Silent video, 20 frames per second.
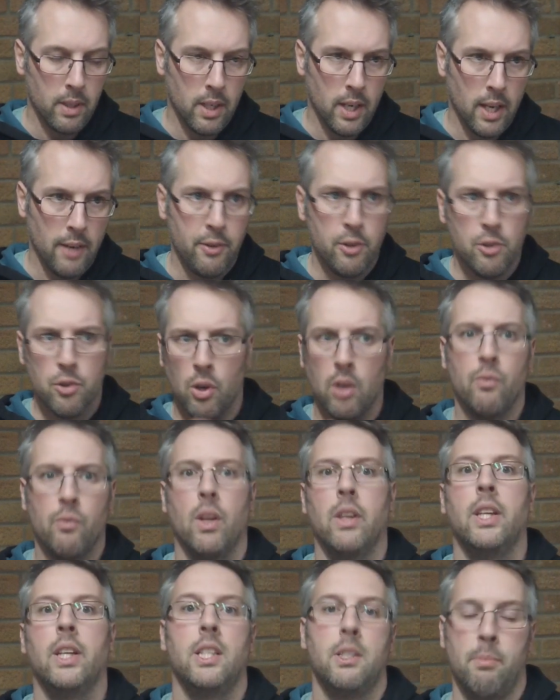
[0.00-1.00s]
If you try and
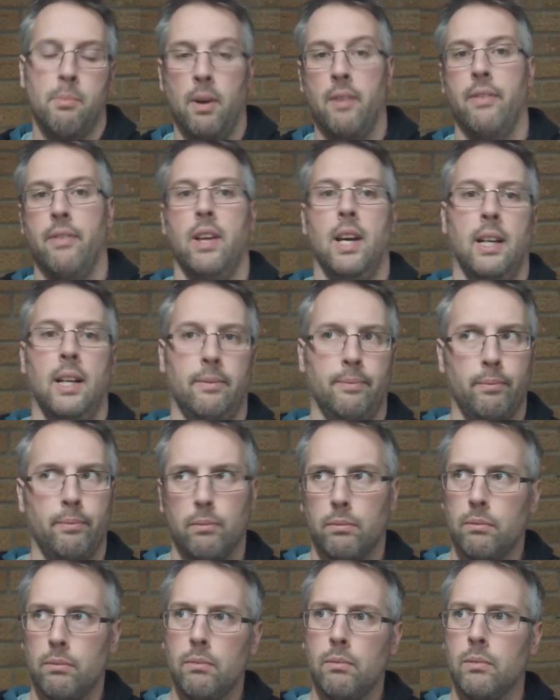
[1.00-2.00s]
run these above that,
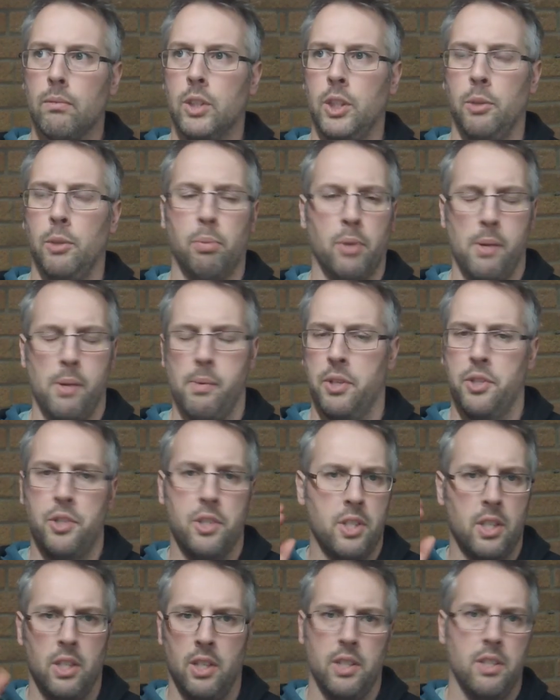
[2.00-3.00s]
you're pretty much
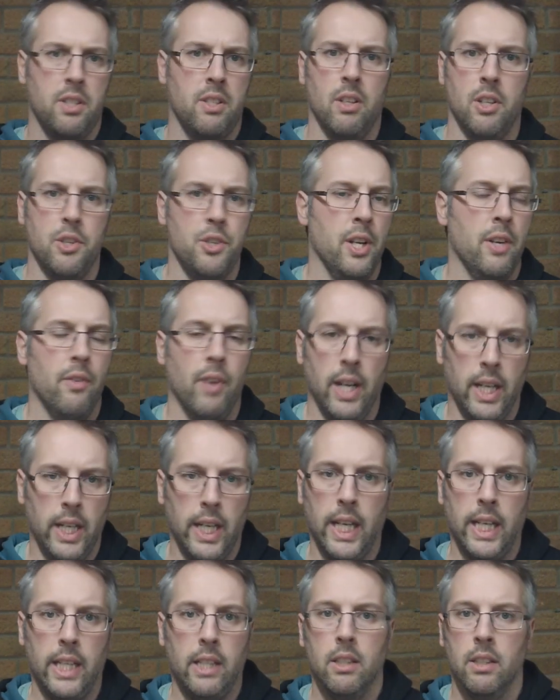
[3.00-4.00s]
just going to start generating
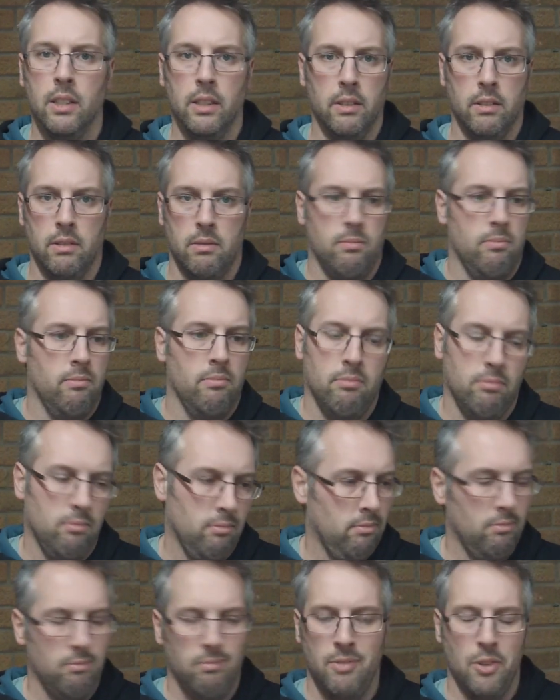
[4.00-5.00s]
heat and
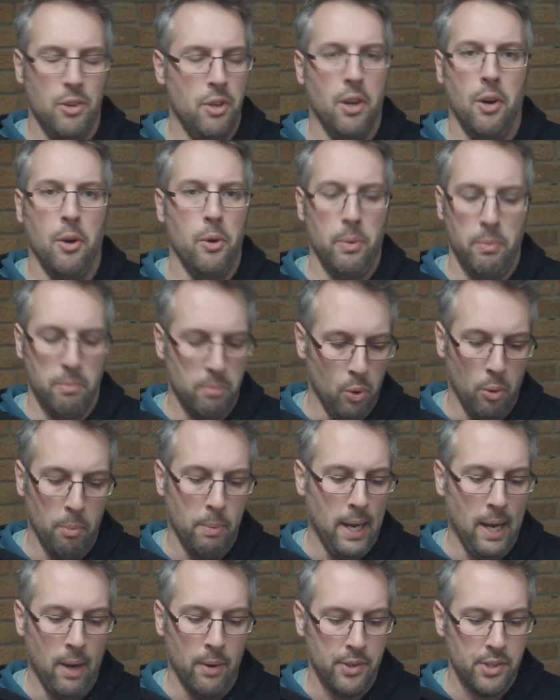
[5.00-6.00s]
no more
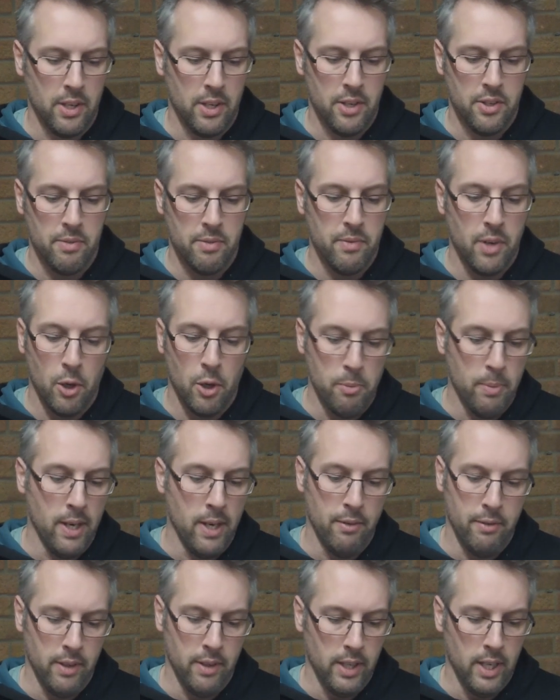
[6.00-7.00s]
power, so there's no
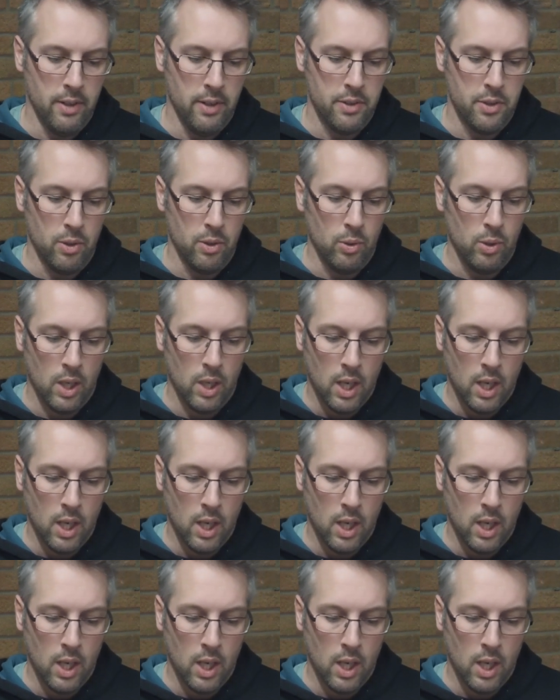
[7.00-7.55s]
benefit there at all.